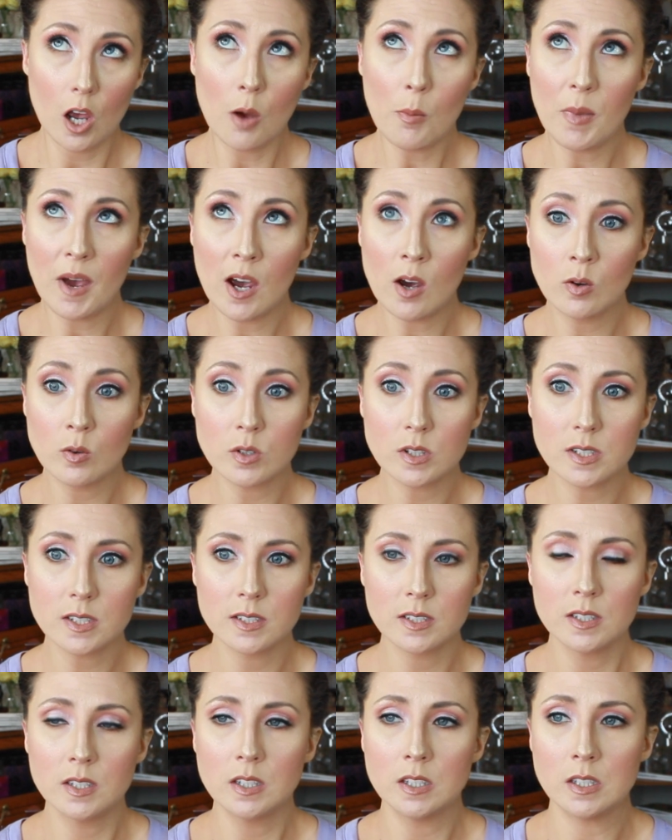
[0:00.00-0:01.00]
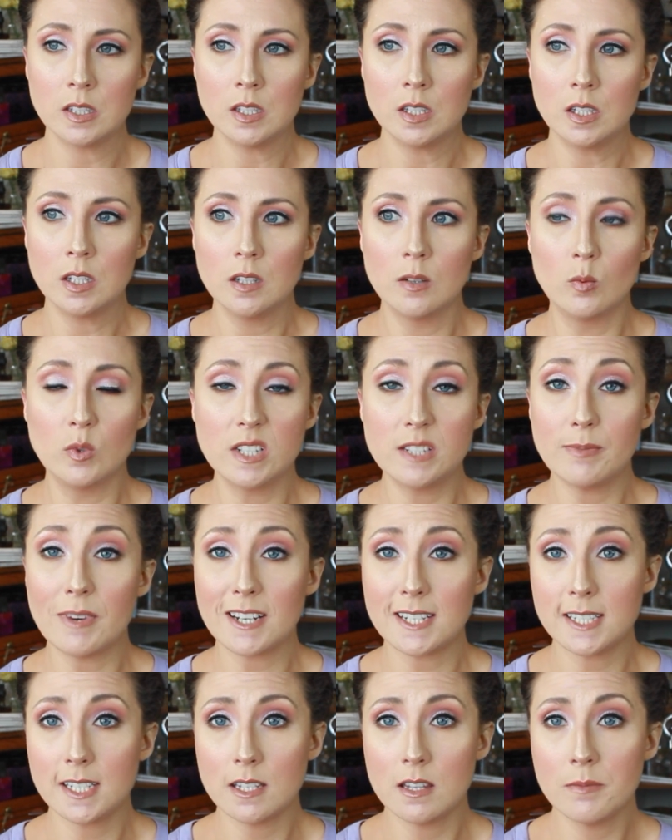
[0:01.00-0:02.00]
about
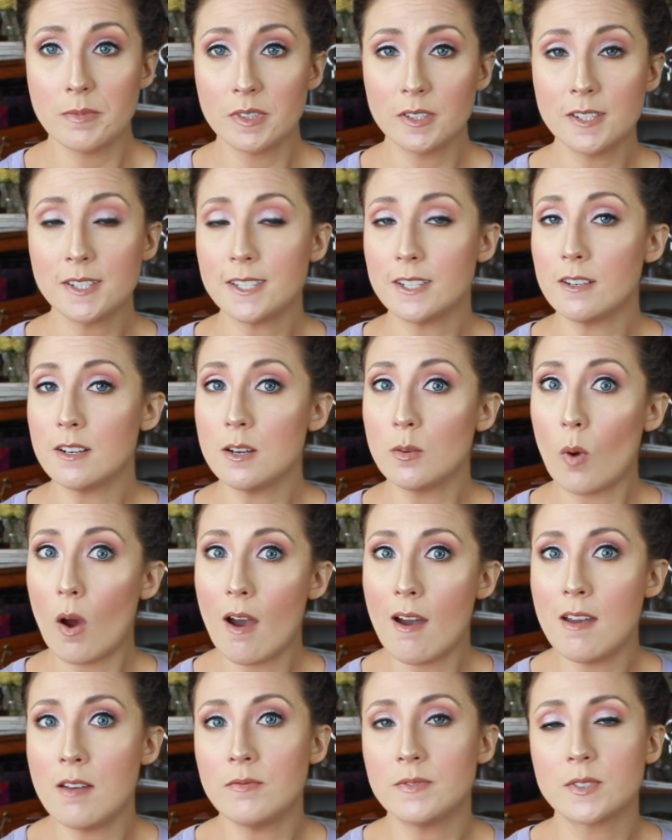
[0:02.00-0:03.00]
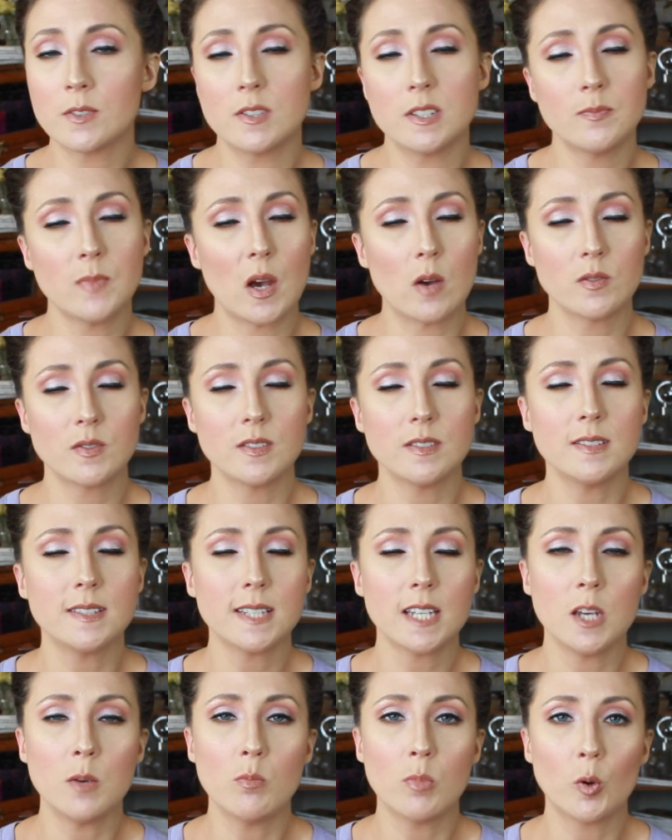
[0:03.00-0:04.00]
respecting the military wives or spouses'
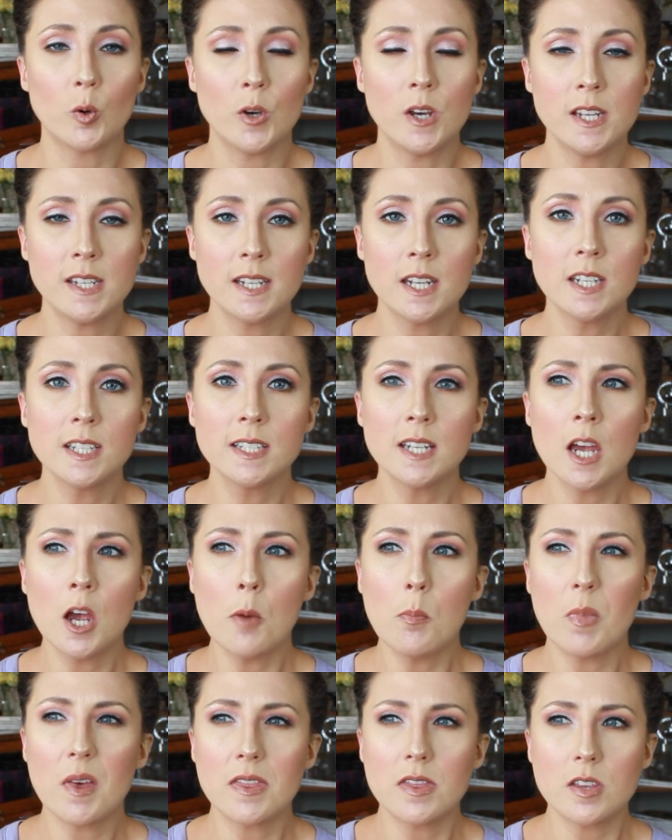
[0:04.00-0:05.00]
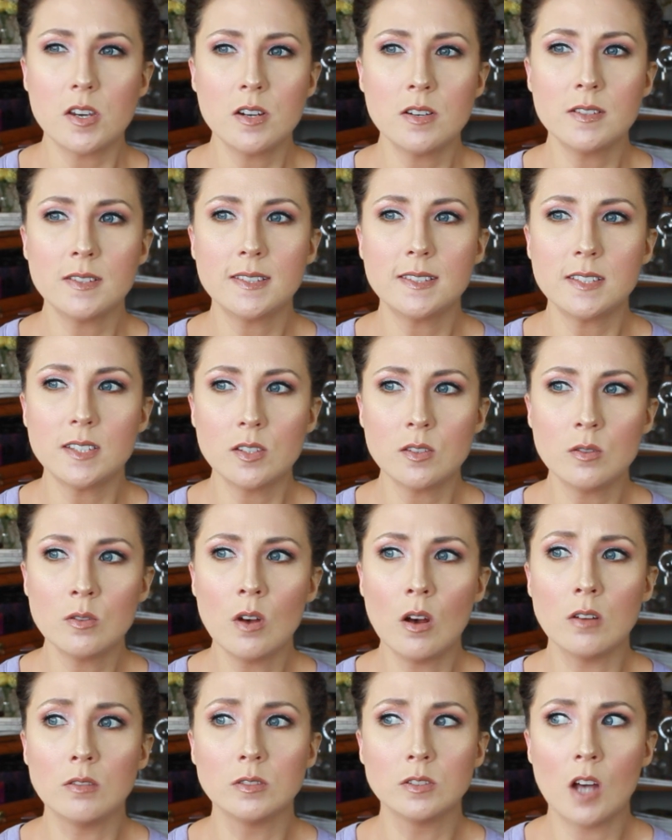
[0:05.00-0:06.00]
input, but there's still
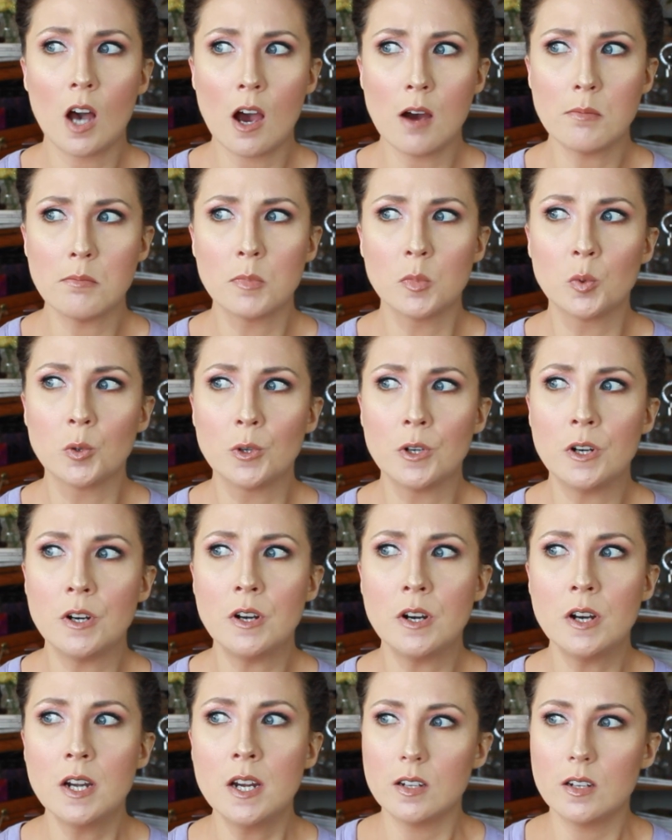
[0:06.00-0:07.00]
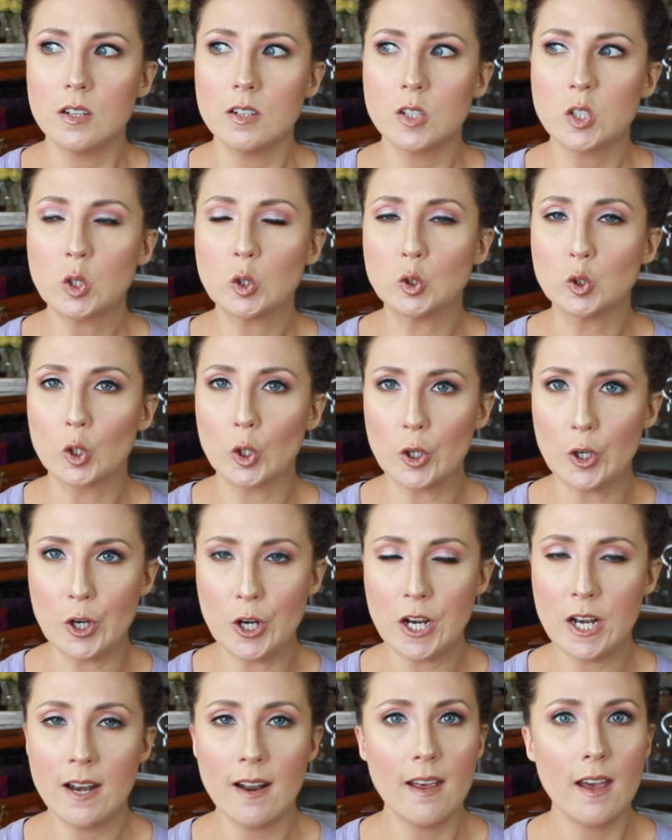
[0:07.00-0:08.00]
a lot more to
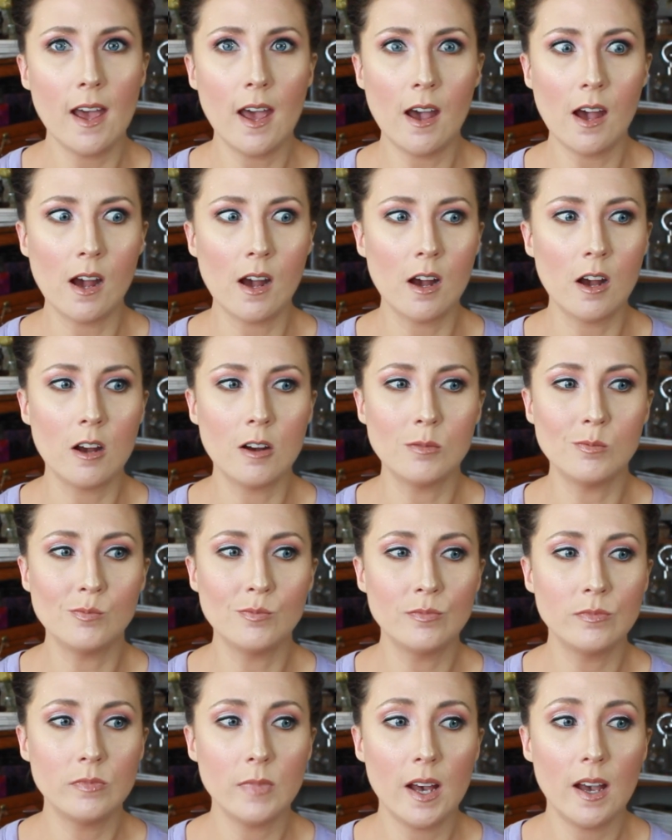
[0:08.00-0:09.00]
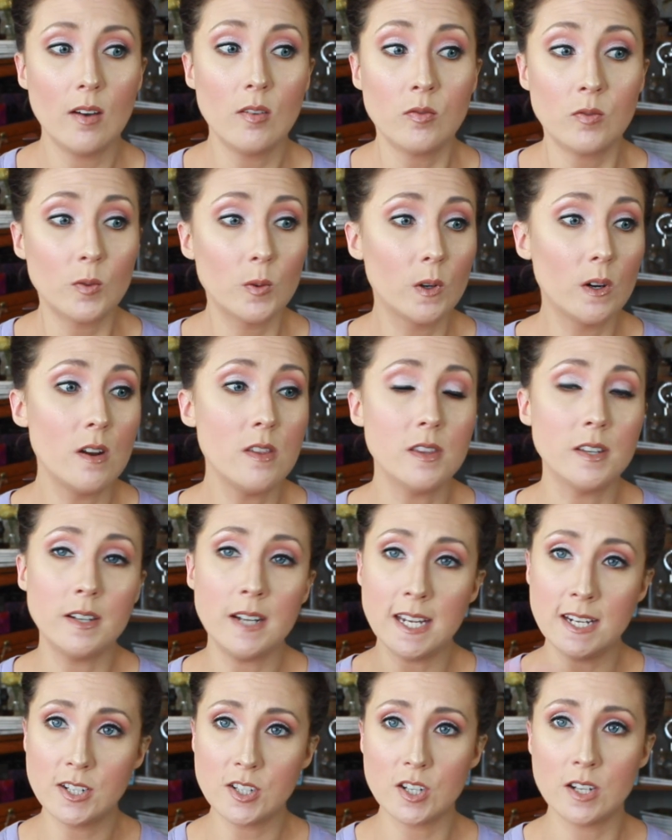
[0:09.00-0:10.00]
learn for the
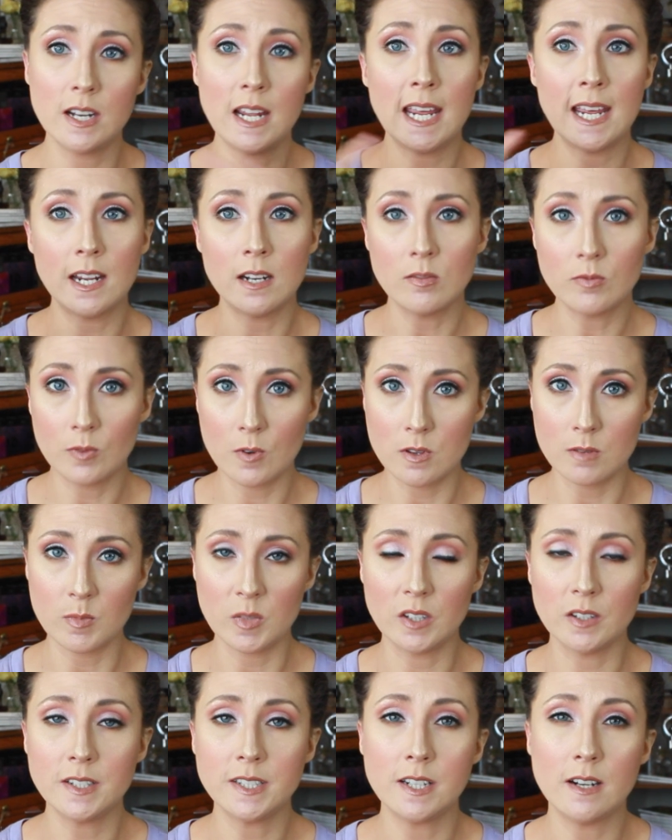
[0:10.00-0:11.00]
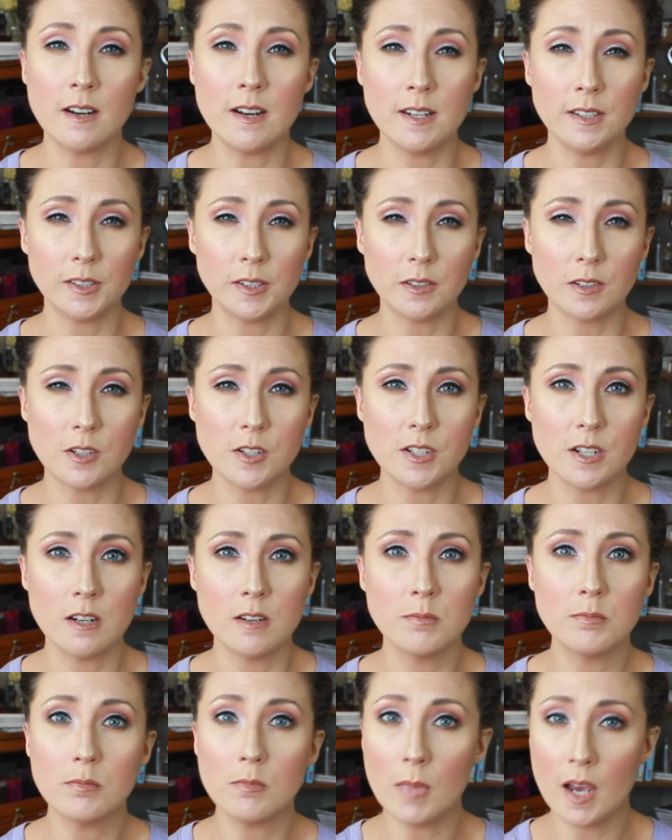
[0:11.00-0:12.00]
nation and for the military
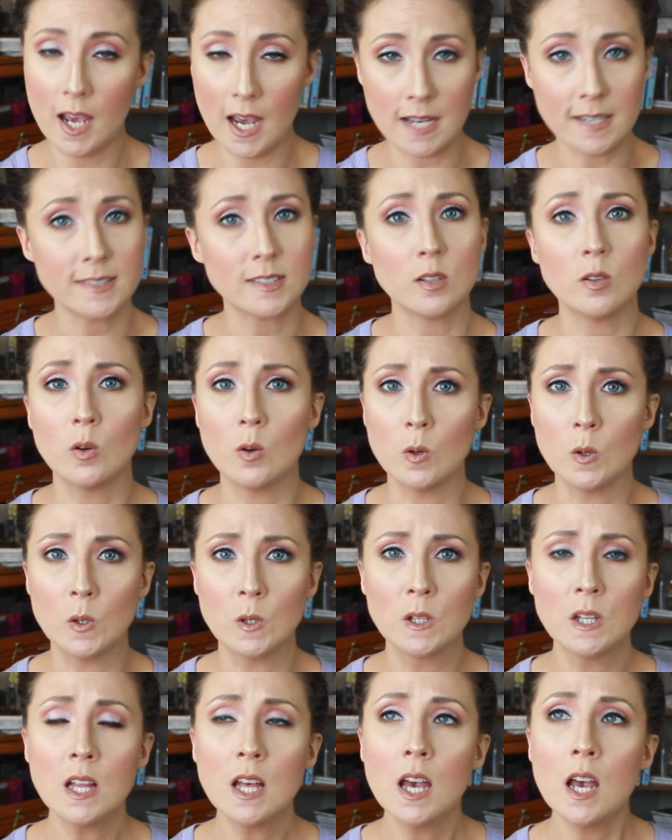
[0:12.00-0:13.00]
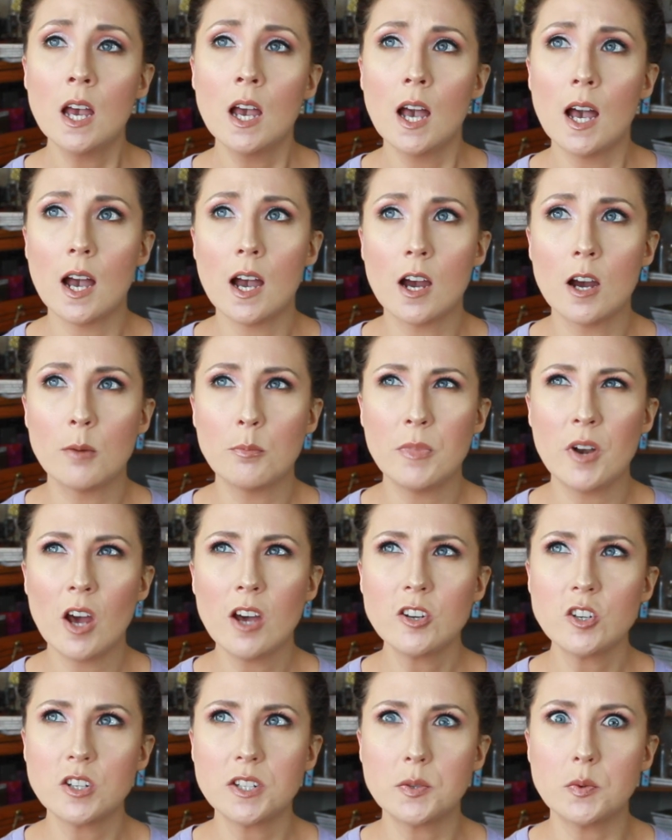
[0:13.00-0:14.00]
leadership as a whole.
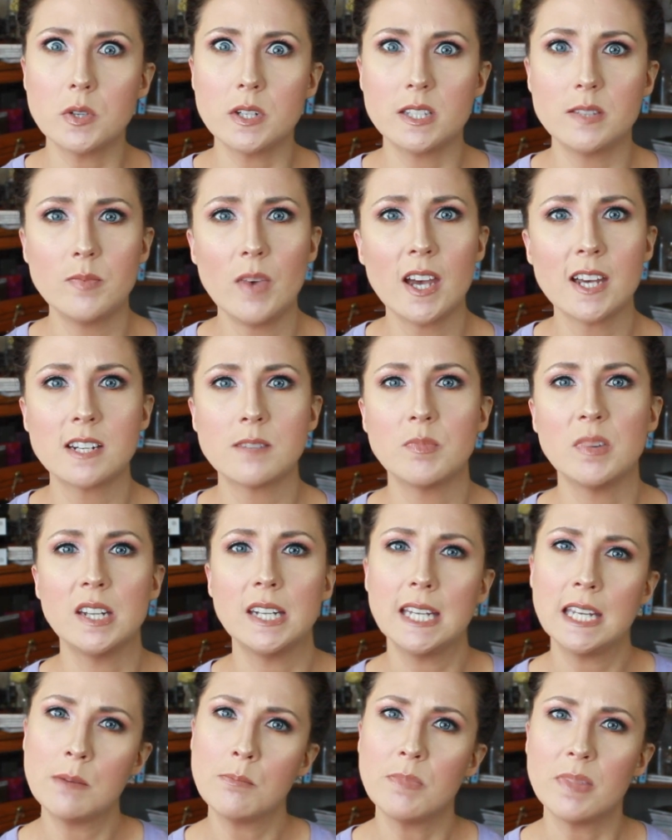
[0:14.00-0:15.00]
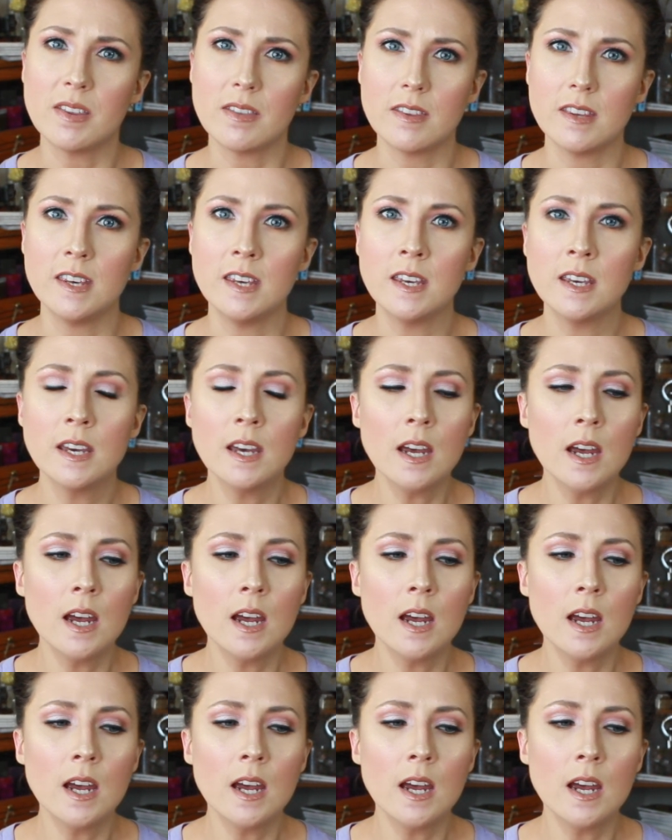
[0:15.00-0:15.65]
Not just respect, but empathy.